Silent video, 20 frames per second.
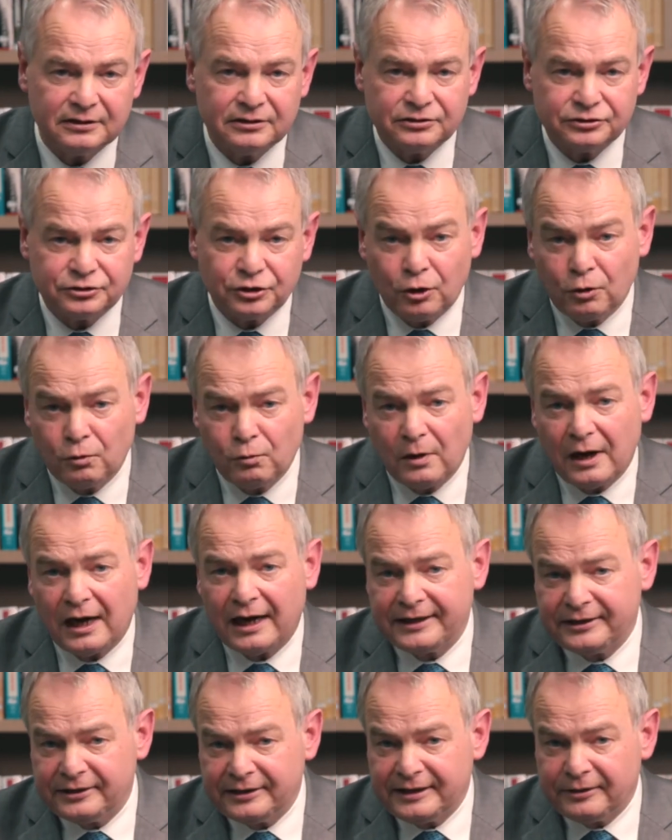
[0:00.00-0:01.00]
So
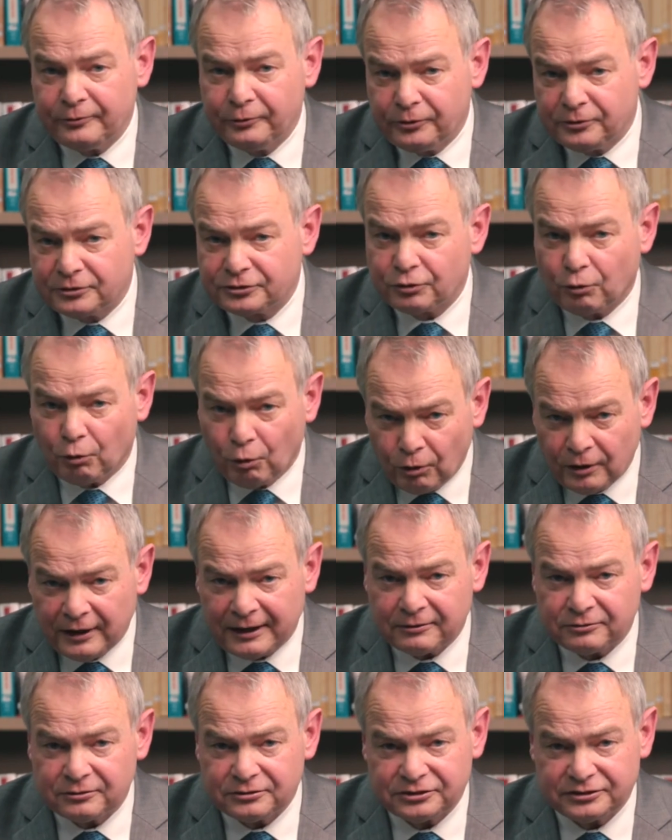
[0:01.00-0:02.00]
I urge all
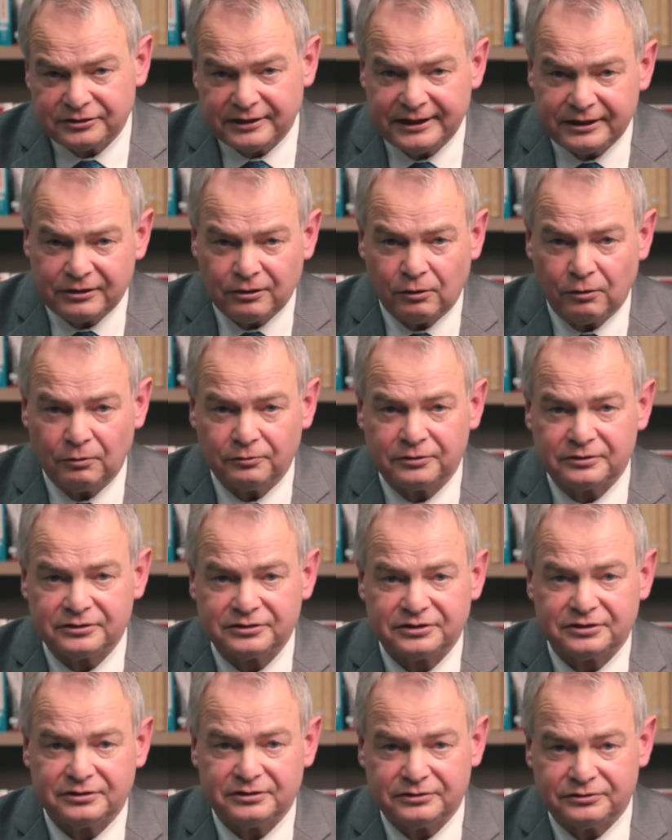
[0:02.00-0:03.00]
our
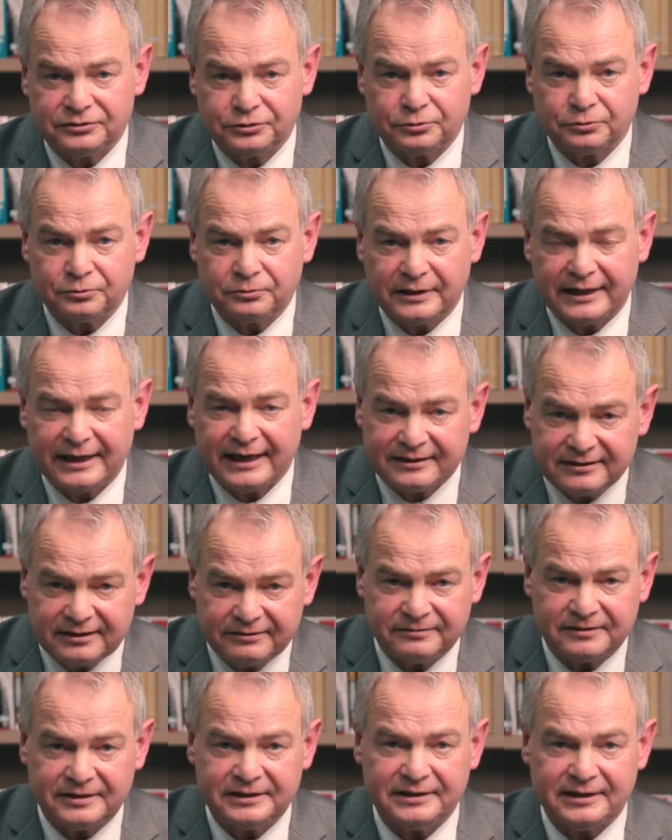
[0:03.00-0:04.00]
stakeholders to
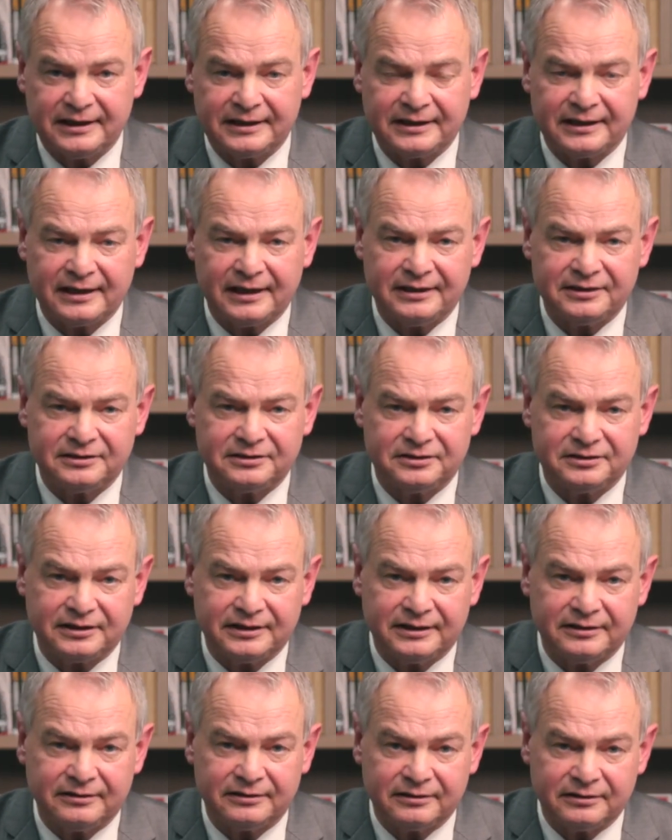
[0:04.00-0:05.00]
actively engage
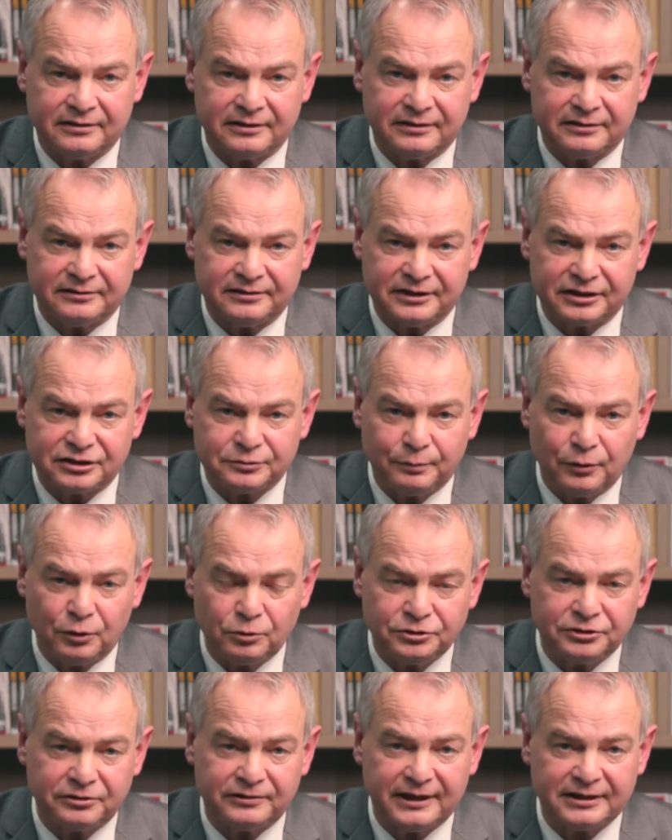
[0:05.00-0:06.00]
in the
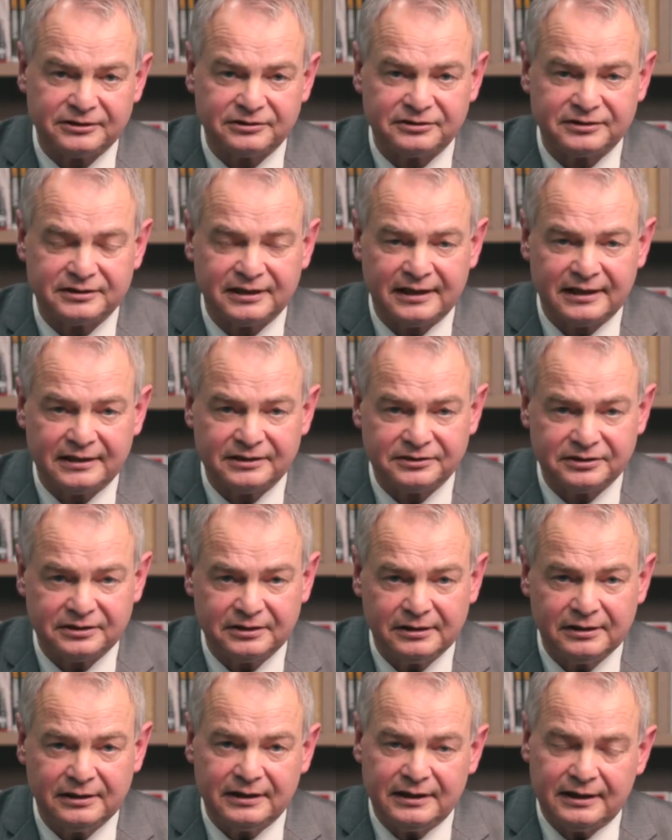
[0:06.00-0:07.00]
exposure exercise
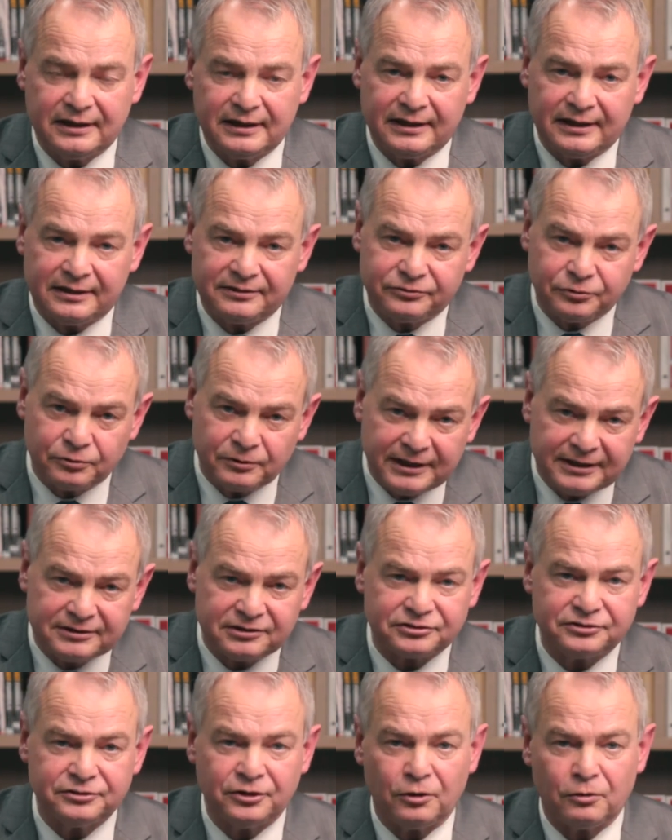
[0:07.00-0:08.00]
and to let
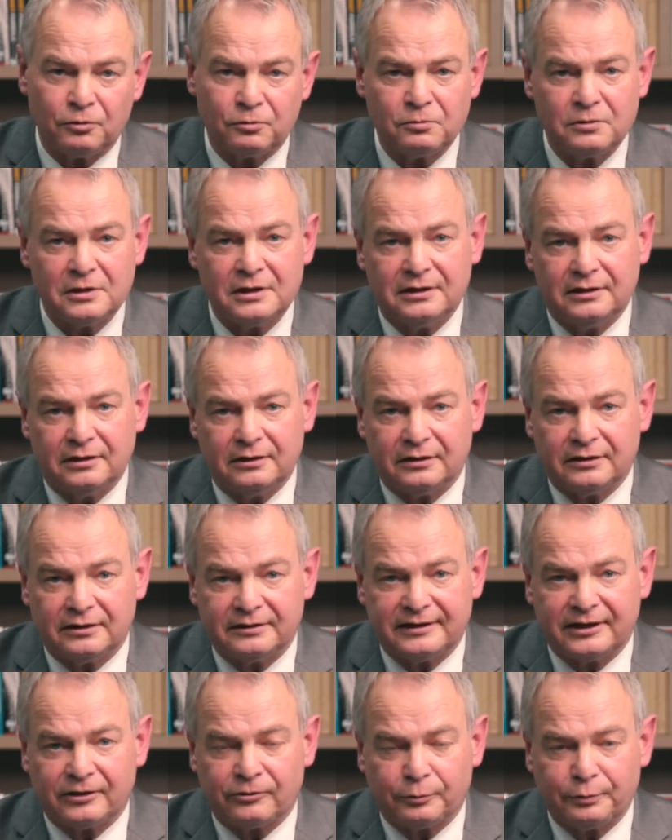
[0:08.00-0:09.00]
us know
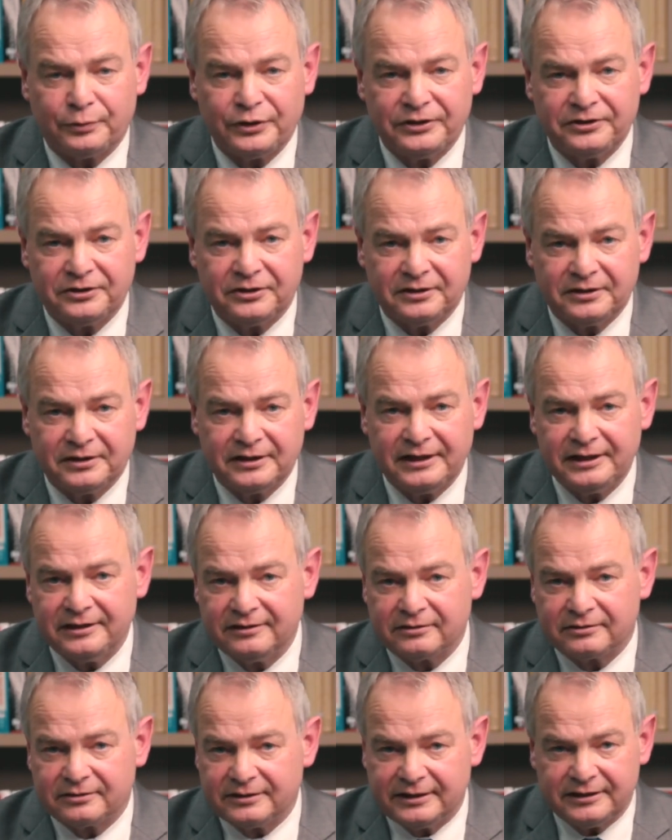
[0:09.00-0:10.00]
their opinion
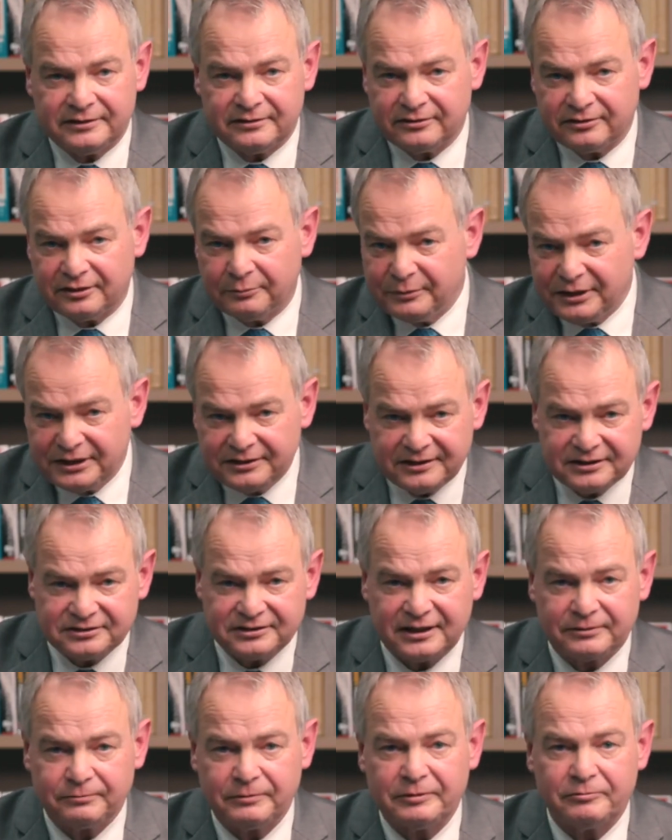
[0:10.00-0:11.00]
either in the meetings
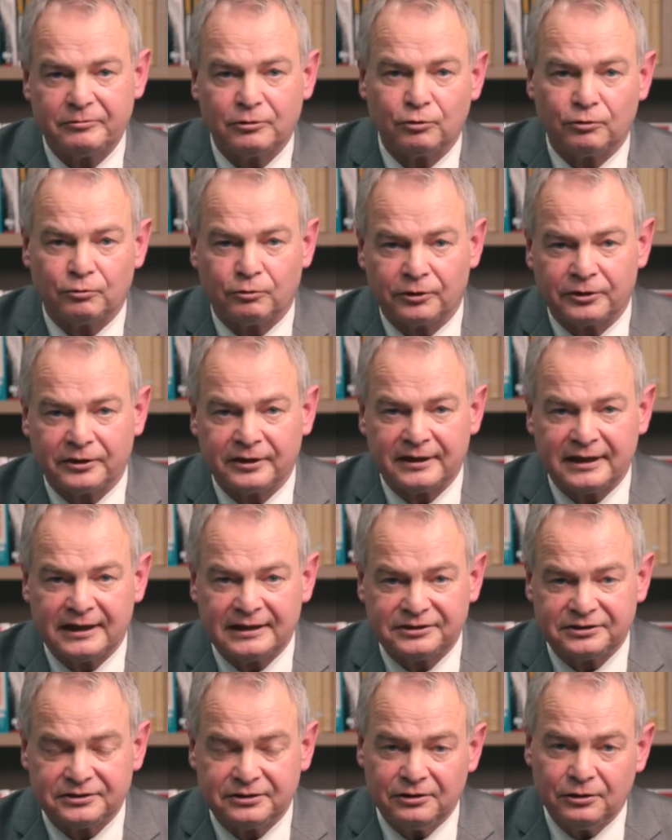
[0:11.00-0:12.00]
that we will
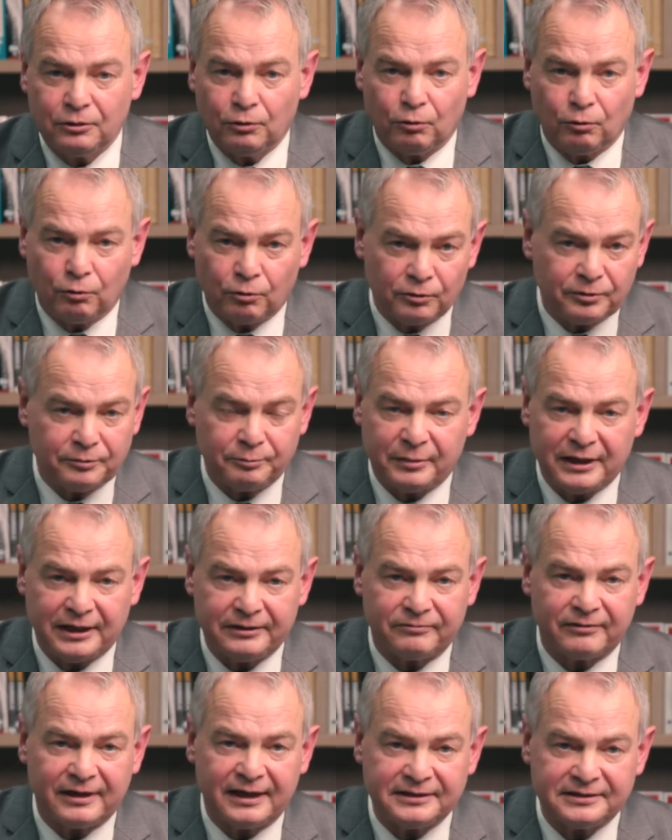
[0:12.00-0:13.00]
organize or by
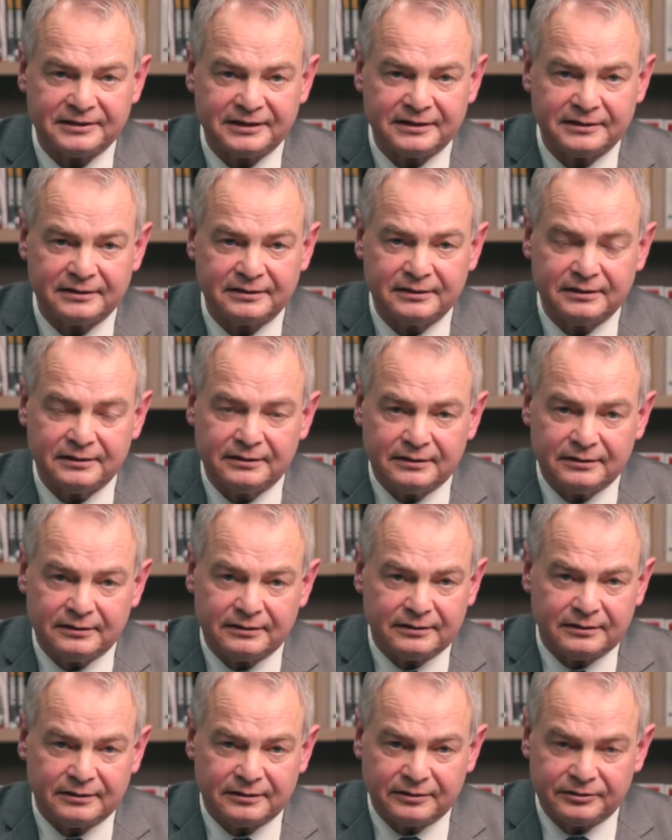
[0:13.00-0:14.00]
writing
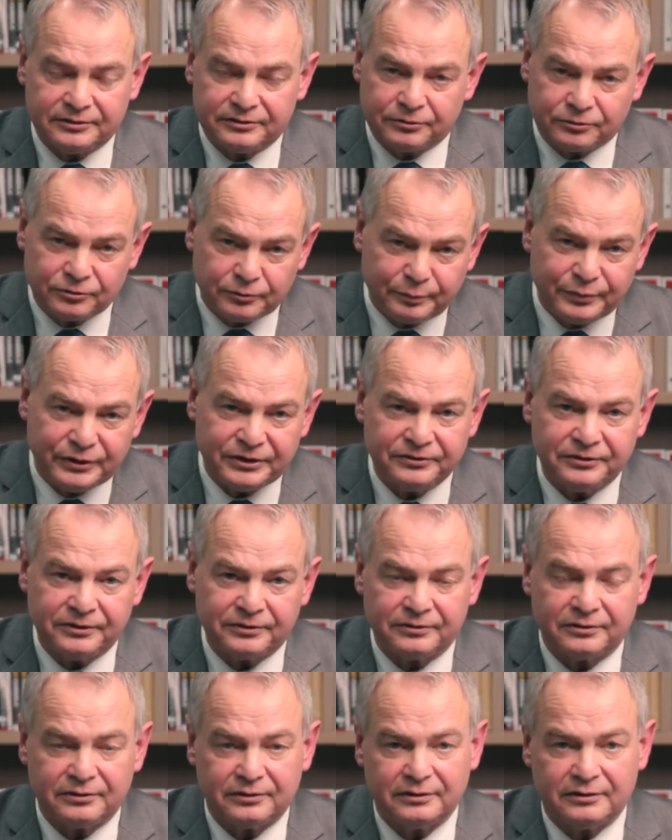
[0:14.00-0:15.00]
your
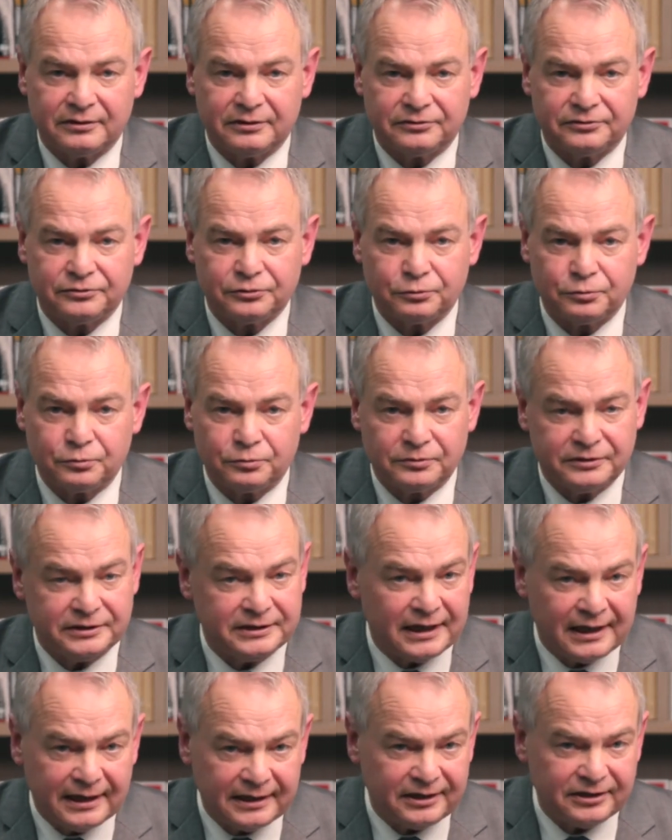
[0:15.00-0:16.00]
opinion to the
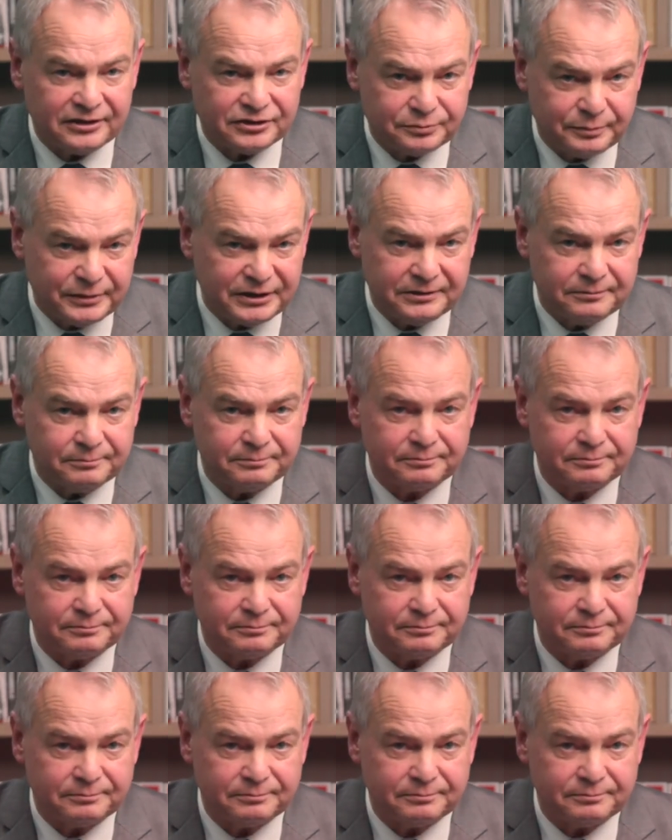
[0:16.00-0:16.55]
IASB.